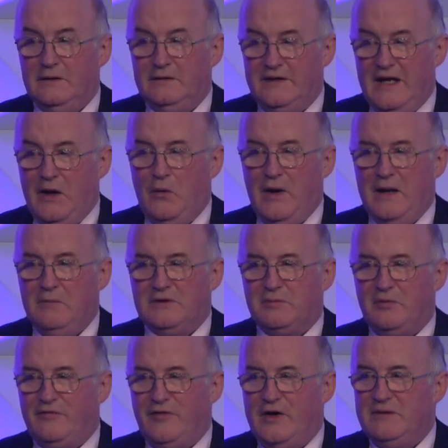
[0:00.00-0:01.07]
They were able to
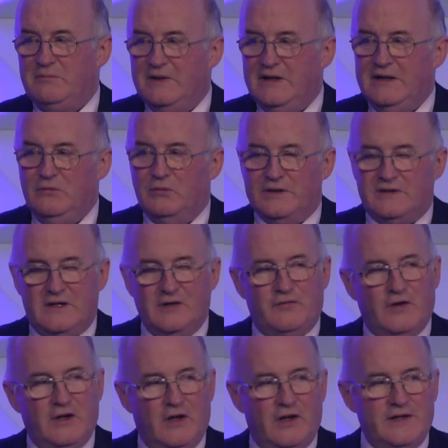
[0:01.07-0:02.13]
provide me with
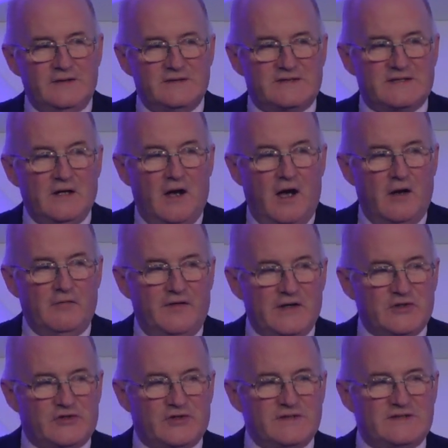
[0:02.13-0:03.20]
different lines of
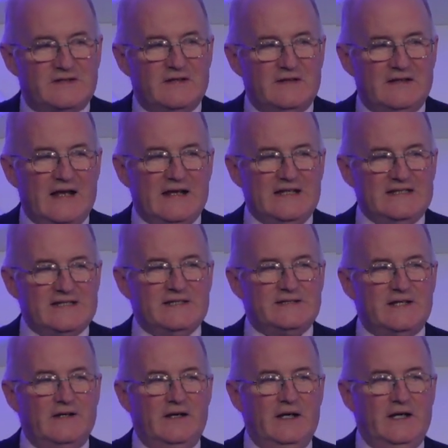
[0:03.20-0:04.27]
interest that
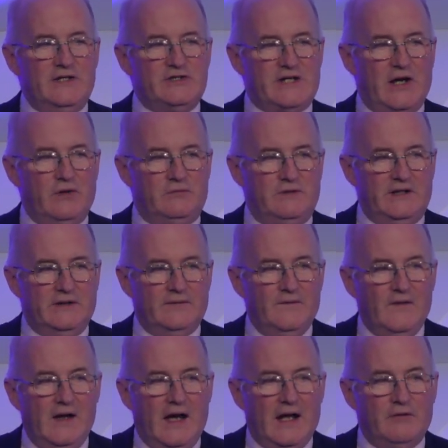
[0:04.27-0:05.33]
existed in each county
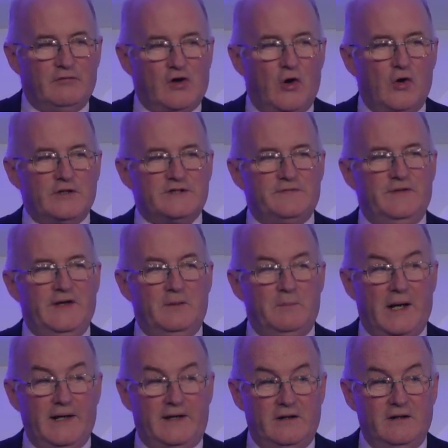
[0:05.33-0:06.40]
and of course
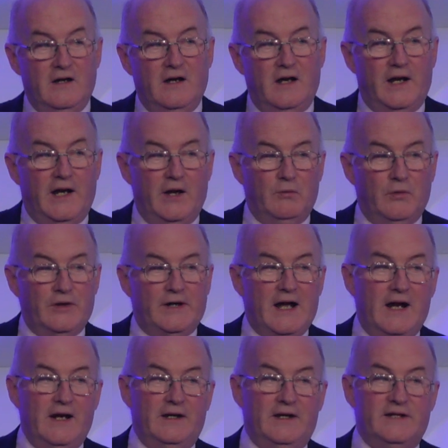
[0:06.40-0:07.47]
feedback on how other
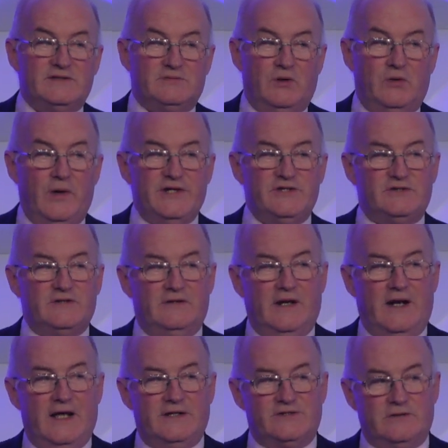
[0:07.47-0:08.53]
candidates were questioned
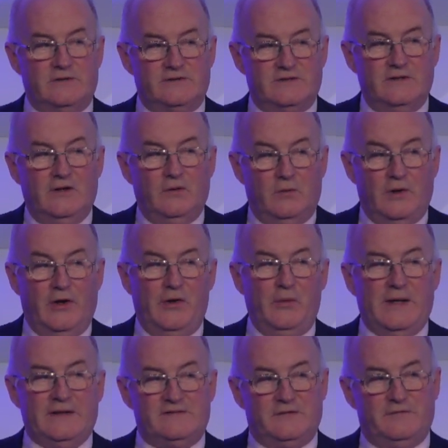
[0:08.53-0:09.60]
and answered when I
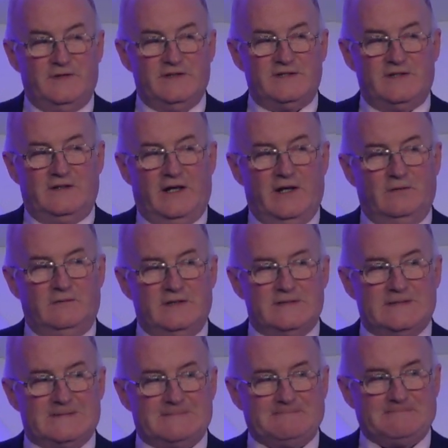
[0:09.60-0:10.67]
went to visit the counties.